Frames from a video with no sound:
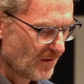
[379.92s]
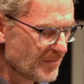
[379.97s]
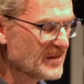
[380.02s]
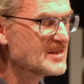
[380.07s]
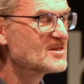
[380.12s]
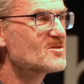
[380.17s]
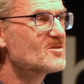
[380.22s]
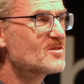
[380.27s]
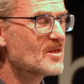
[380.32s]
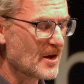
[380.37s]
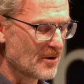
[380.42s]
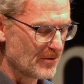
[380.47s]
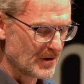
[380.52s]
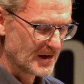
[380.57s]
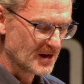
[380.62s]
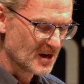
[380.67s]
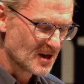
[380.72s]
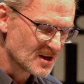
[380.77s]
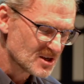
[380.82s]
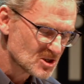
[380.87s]
This
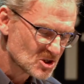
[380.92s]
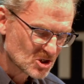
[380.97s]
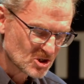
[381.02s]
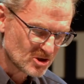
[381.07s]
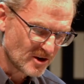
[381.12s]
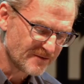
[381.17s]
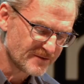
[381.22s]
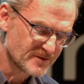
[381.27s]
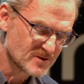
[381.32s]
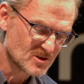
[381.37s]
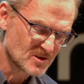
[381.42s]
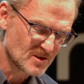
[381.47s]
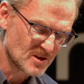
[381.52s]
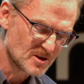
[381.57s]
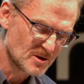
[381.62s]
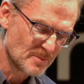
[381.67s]
theory shifts the